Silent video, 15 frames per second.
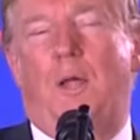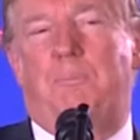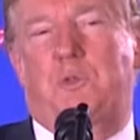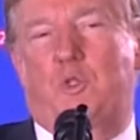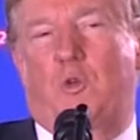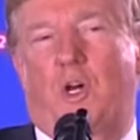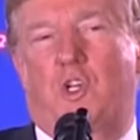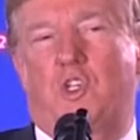
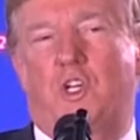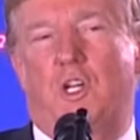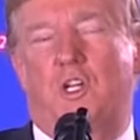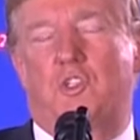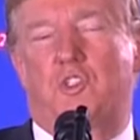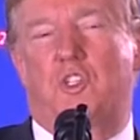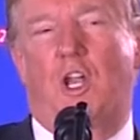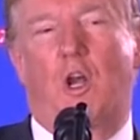
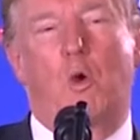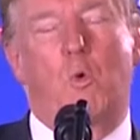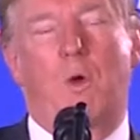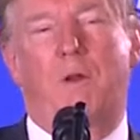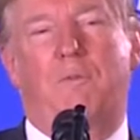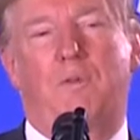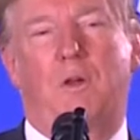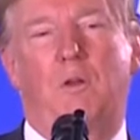obstructionists. They don't
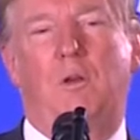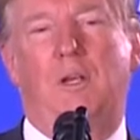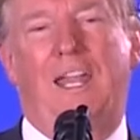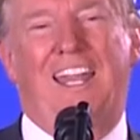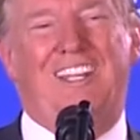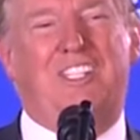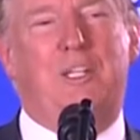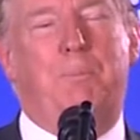want to vote.
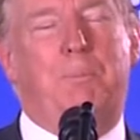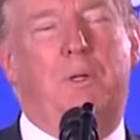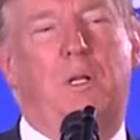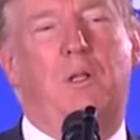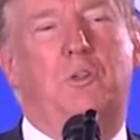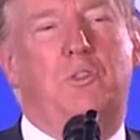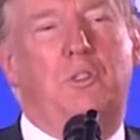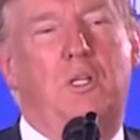Nancy
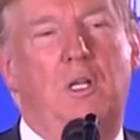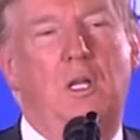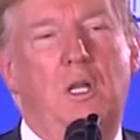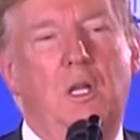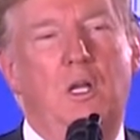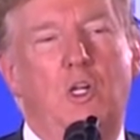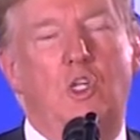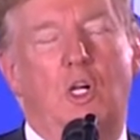Pelosi,
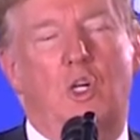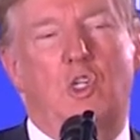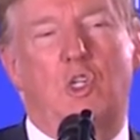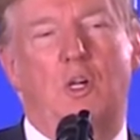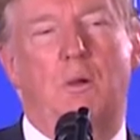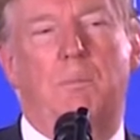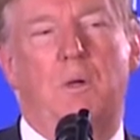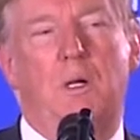Chuck
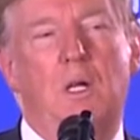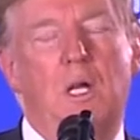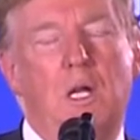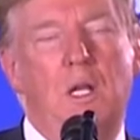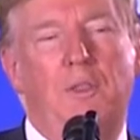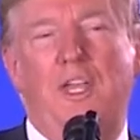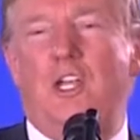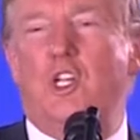Schumer.
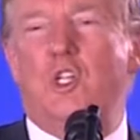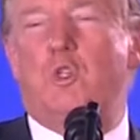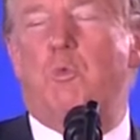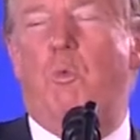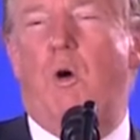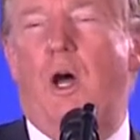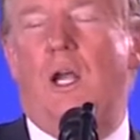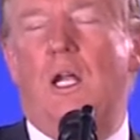They just
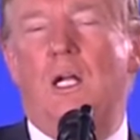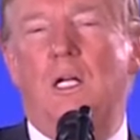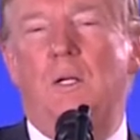want